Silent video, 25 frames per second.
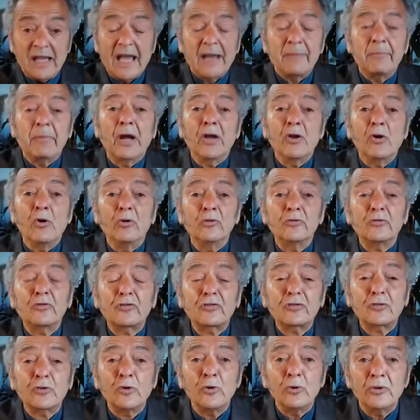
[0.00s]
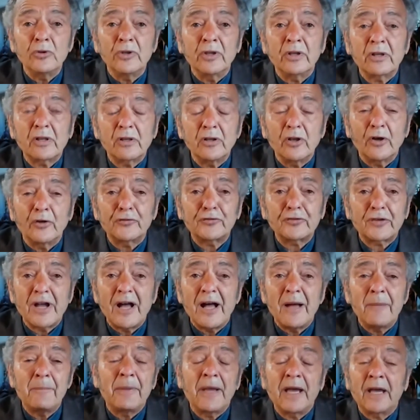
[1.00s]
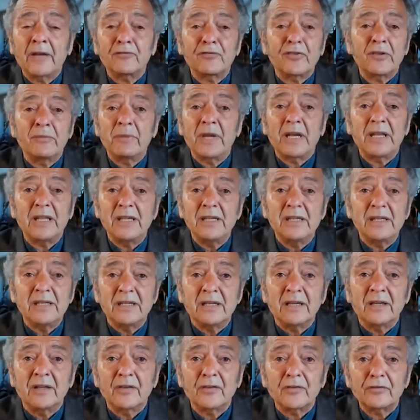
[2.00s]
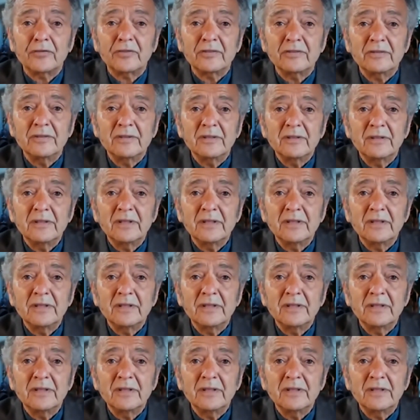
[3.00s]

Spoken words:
had my own school in close combat for many years.